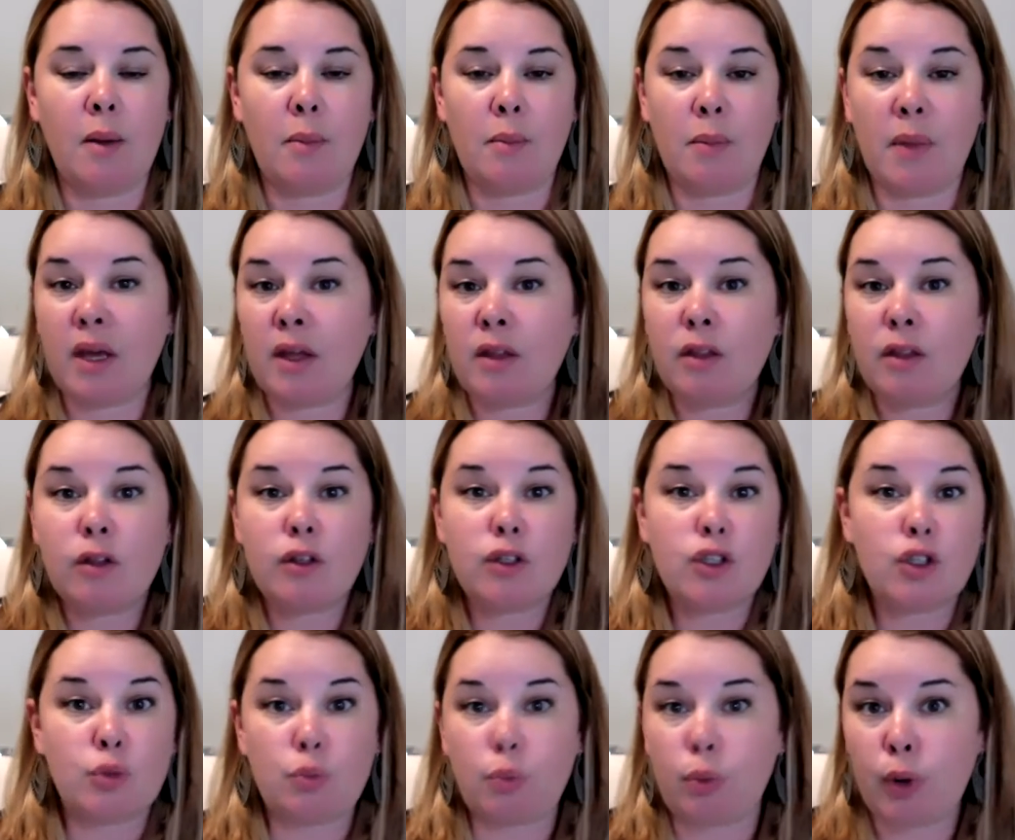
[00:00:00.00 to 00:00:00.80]
Make the
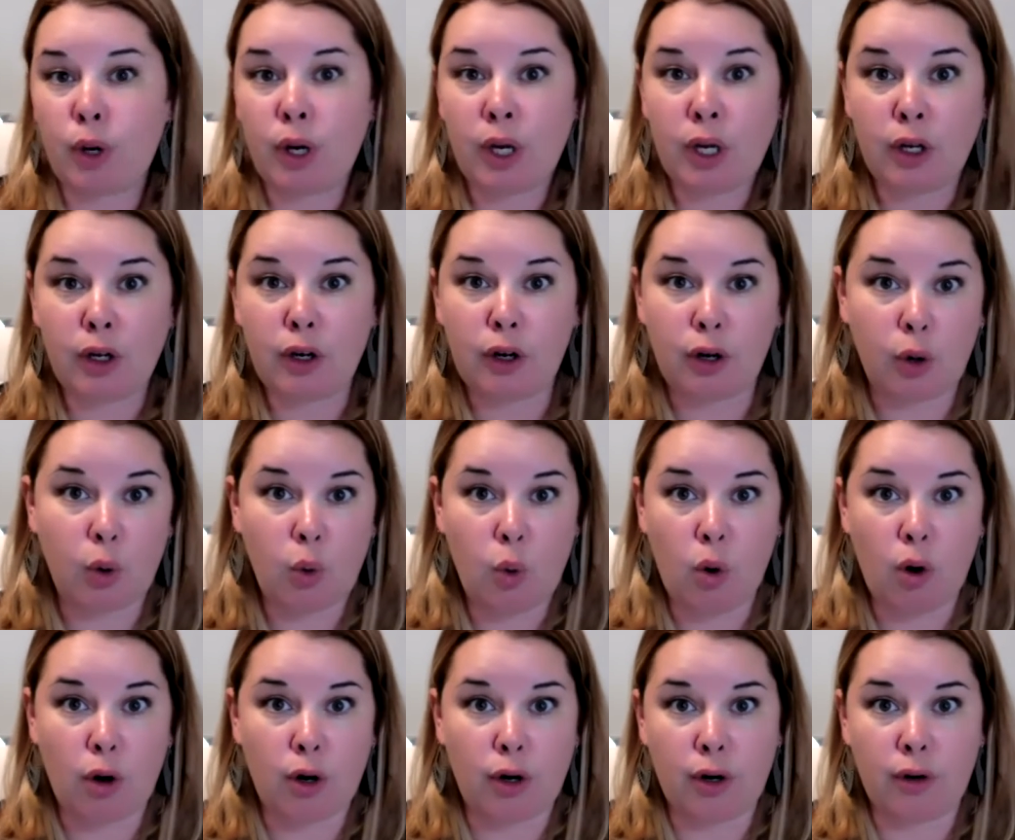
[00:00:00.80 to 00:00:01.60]
spring your
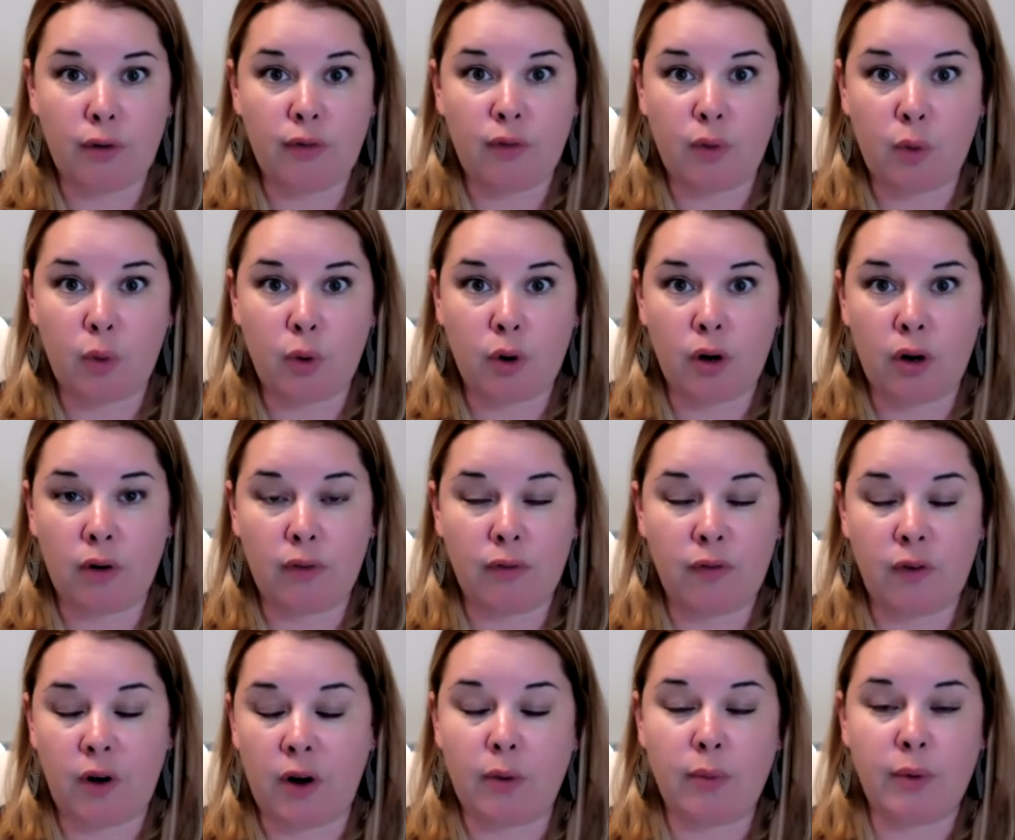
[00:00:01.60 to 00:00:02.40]
quarter
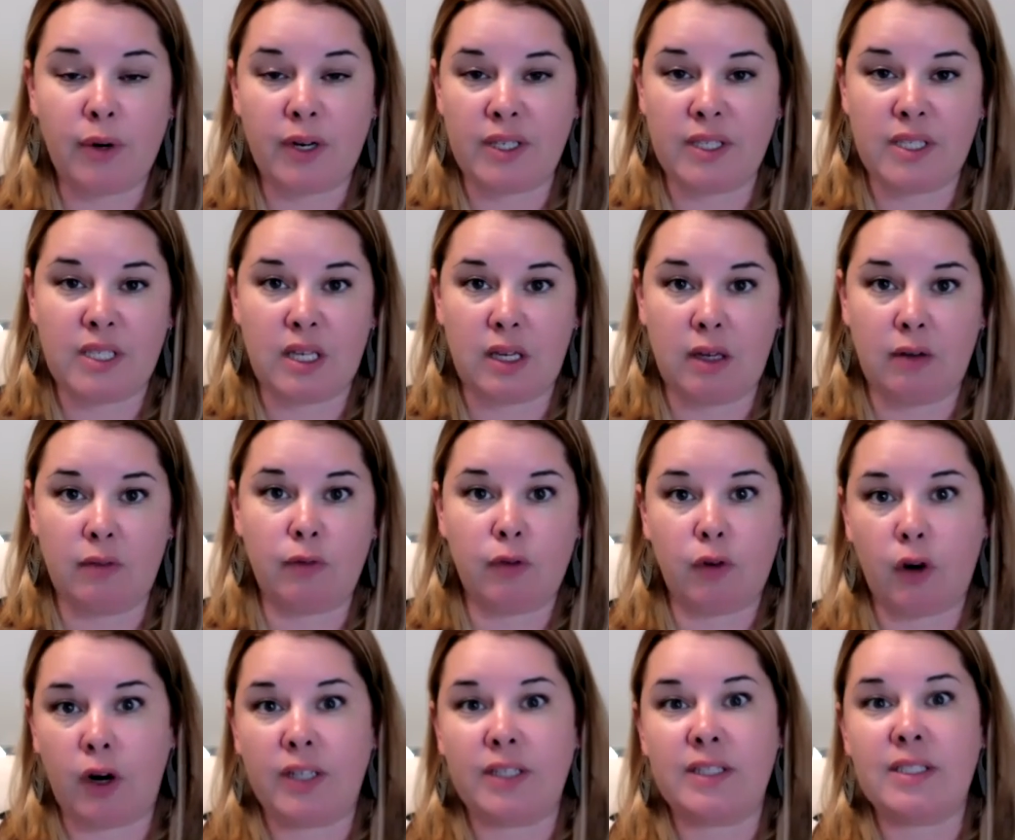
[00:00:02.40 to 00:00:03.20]
four fundraising
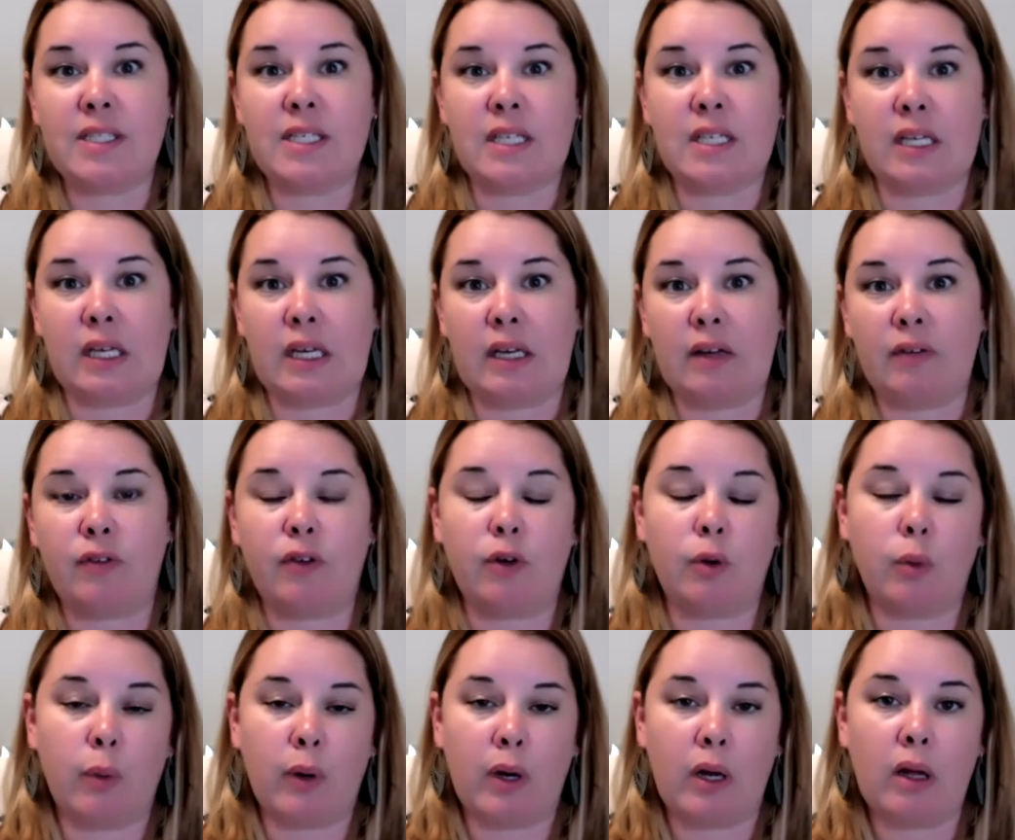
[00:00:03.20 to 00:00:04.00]
frenzy, if
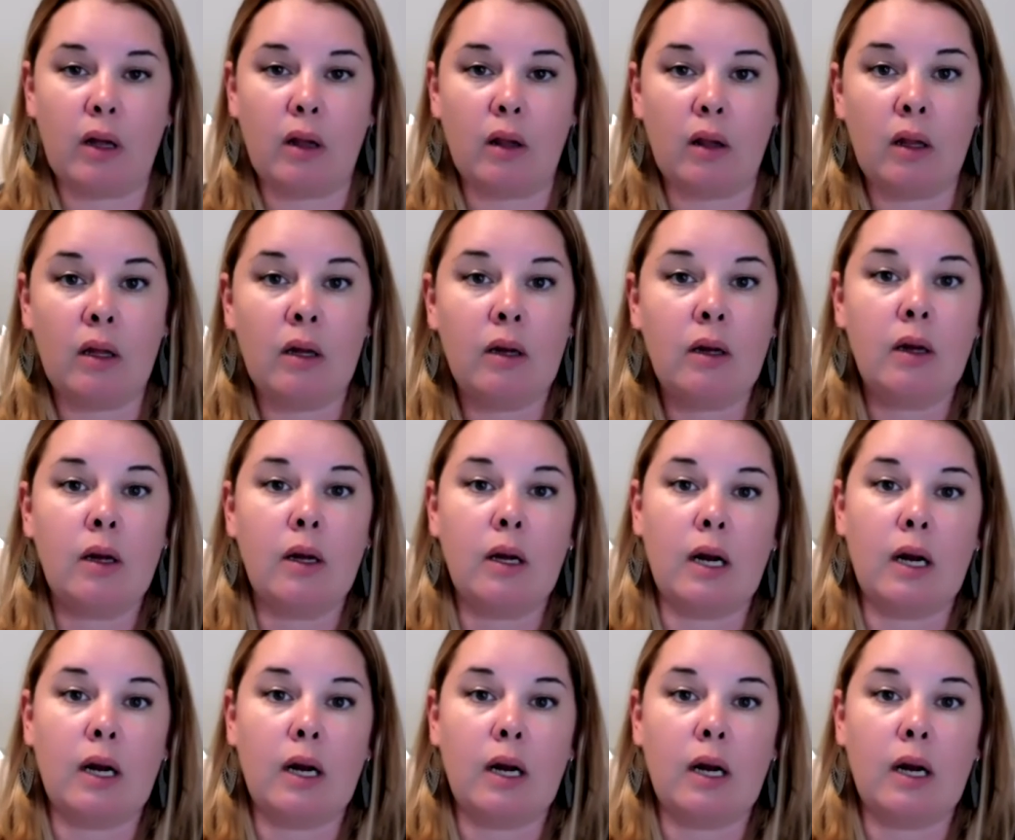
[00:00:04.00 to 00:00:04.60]
you will.